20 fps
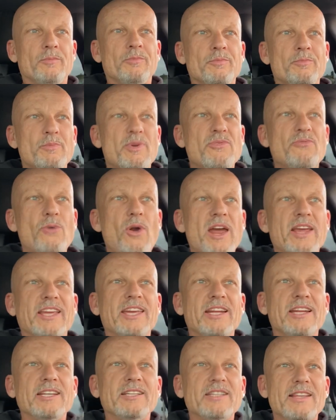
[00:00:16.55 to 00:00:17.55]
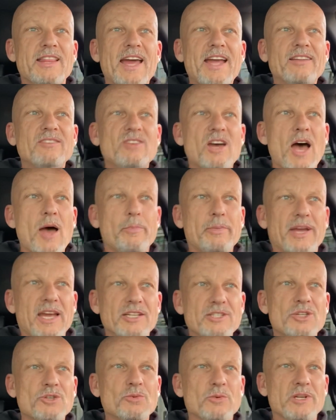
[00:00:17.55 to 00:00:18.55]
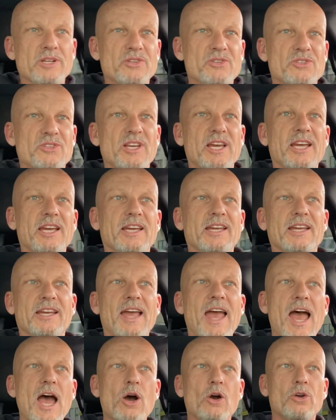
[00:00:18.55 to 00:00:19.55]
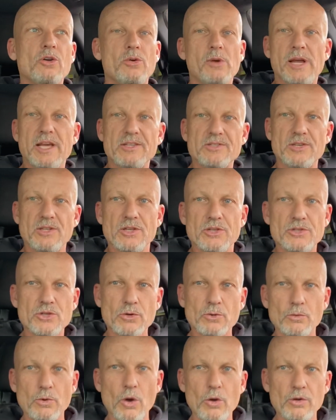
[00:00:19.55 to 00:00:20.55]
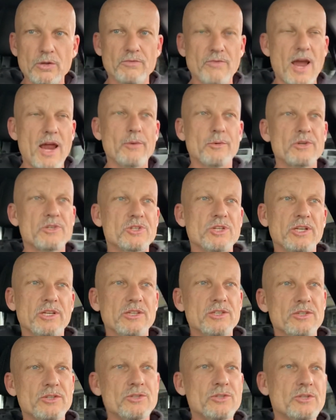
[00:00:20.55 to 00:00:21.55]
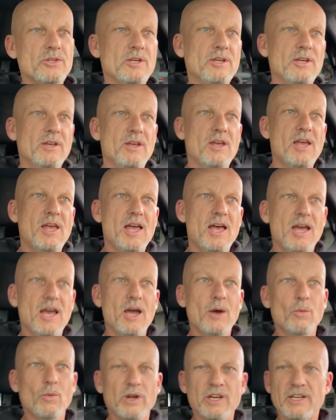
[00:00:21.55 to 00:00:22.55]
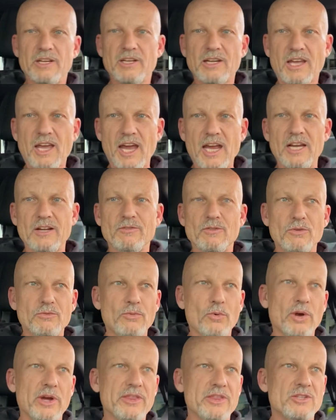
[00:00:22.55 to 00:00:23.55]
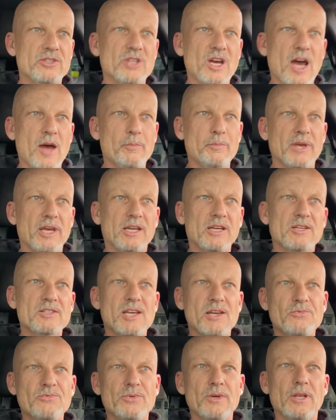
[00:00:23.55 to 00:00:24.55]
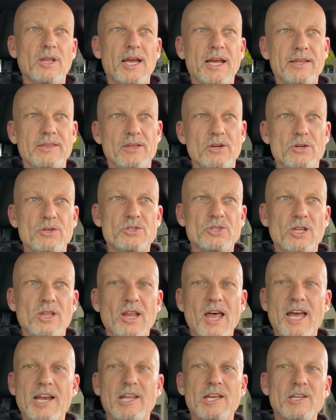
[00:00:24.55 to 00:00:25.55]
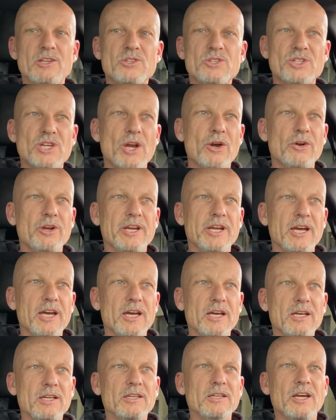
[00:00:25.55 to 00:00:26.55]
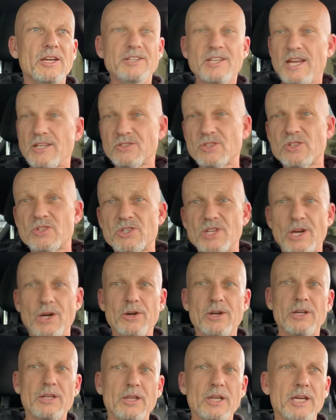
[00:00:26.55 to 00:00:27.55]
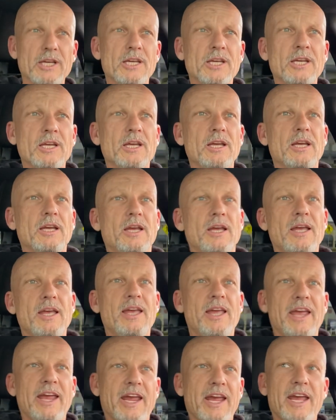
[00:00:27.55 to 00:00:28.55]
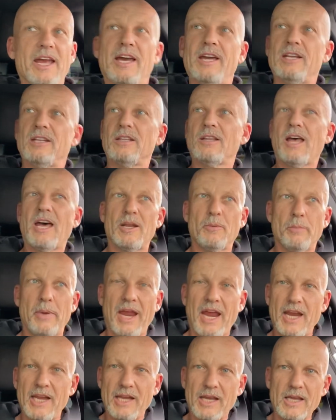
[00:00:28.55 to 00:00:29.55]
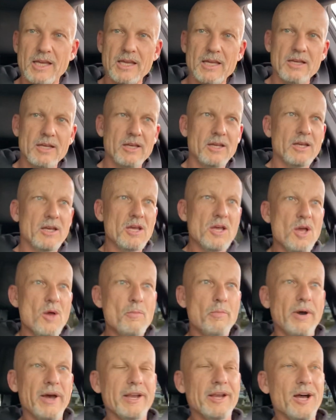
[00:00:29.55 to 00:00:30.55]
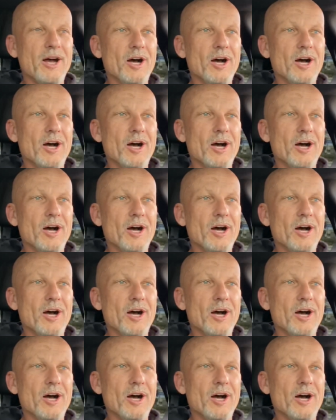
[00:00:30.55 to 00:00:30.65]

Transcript: Before I get into that topic, I just want to say how crazy this coronavirus is. I wanted to kind of avoid the topic because I feel like there's a lot of hysteria unnecessarily and a lot of panic. But,